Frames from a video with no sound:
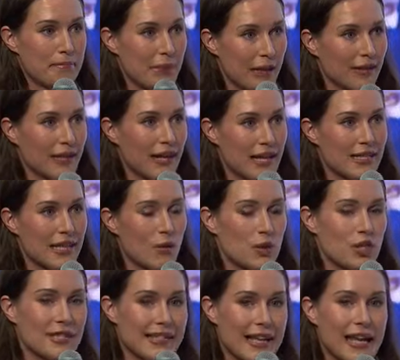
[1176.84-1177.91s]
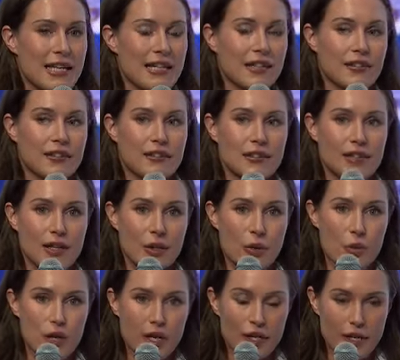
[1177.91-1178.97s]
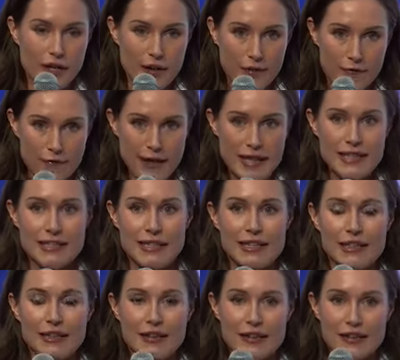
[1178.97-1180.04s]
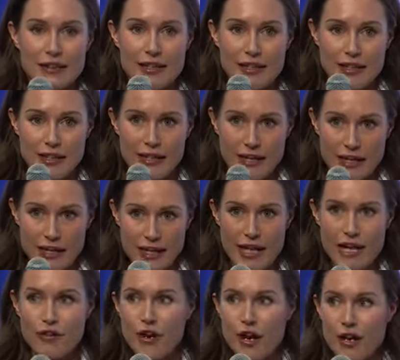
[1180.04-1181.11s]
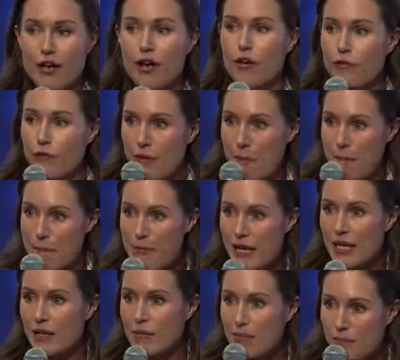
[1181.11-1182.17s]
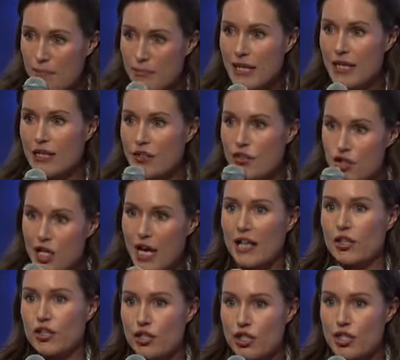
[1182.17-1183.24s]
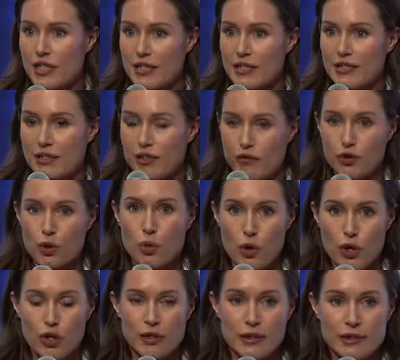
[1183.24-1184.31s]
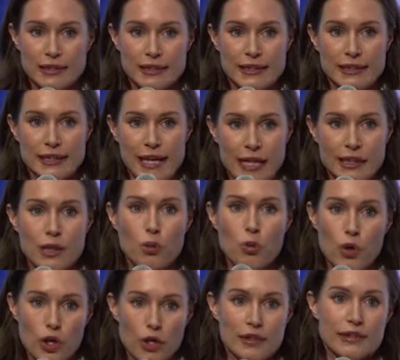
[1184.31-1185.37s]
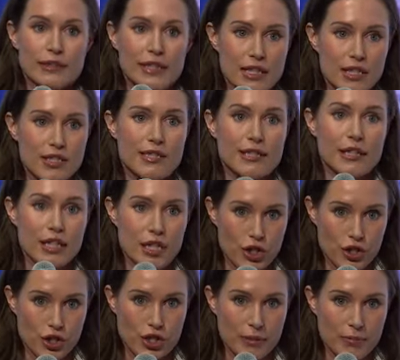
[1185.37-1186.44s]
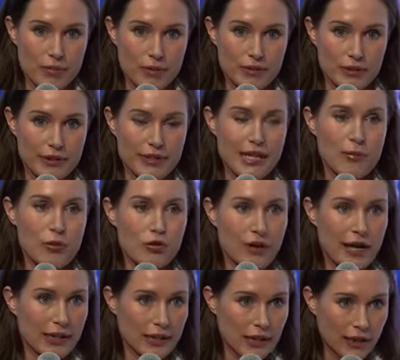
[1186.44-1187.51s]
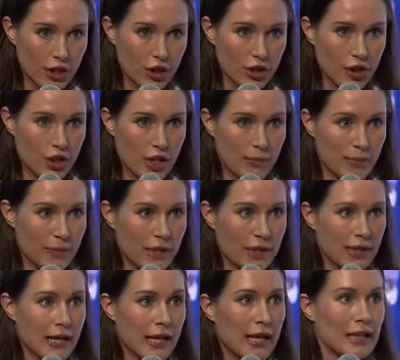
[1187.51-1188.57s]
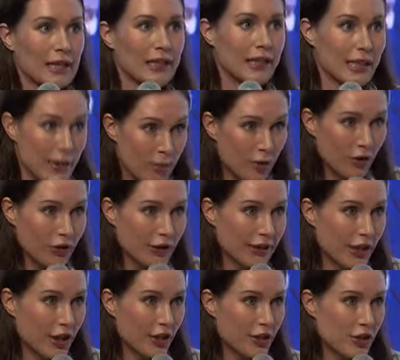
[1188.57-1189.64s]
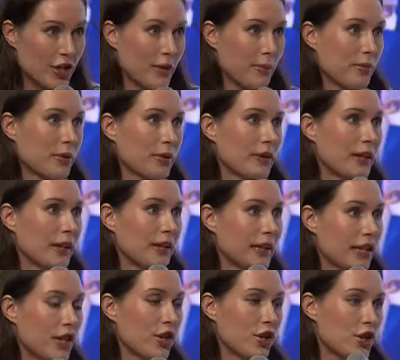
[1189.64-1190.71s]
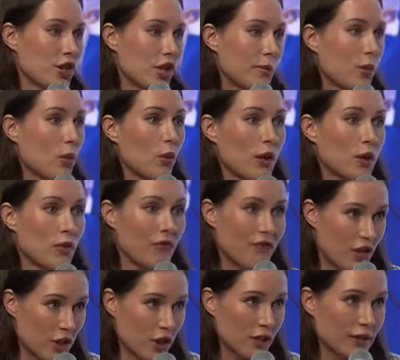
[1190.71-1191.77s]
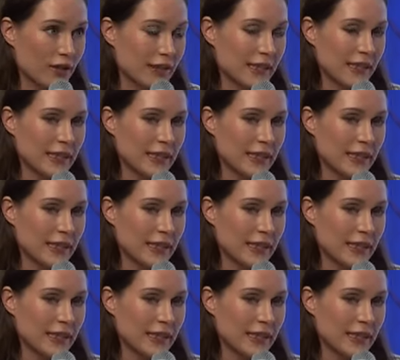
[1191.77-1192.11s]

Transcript: But as I was saying, we're facing era of big, big challenges of the world. And the world needs leadership. Democratic leadership, liberal leadership, leadership with vision.